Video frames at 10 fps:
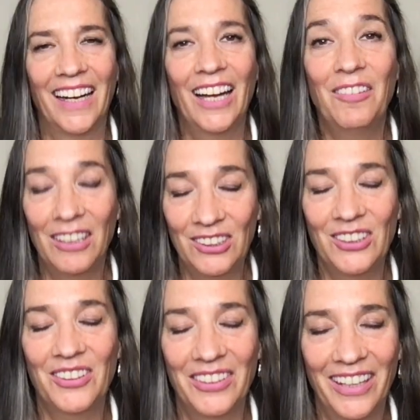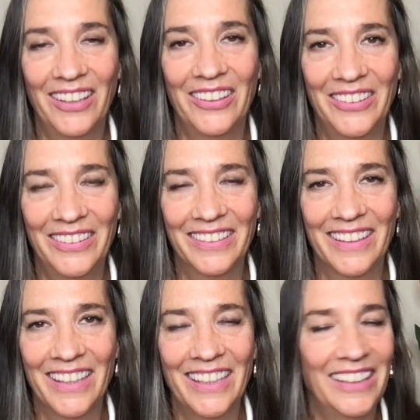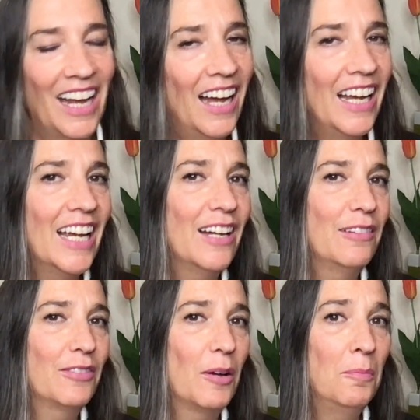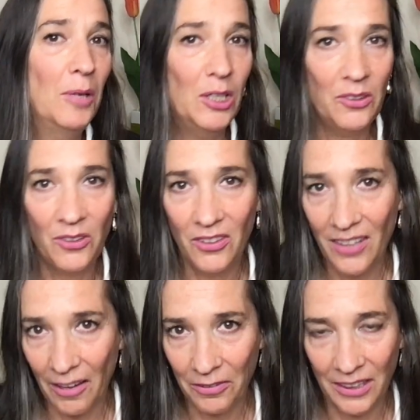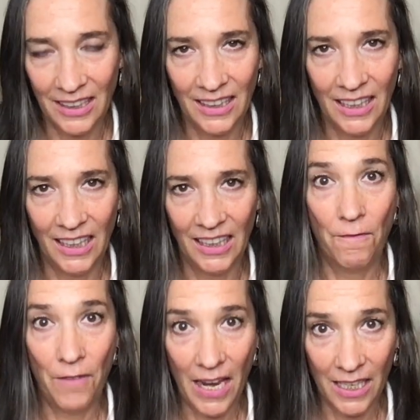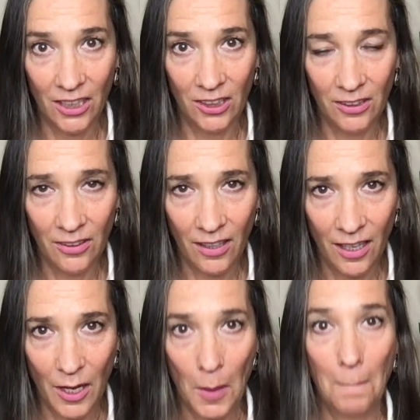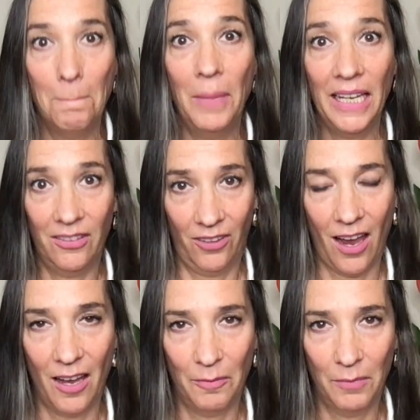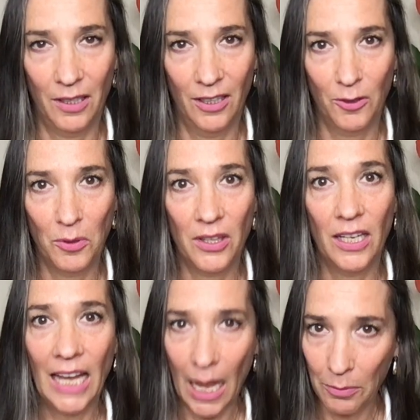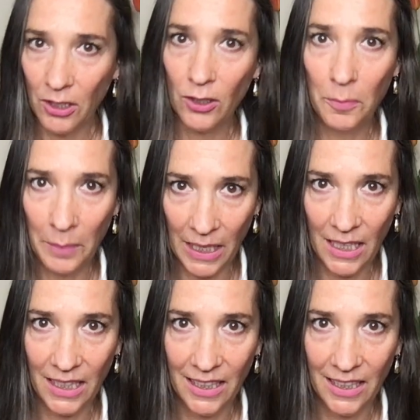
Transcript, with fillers: I want you to know that I have most definitely failed big time with a capital B.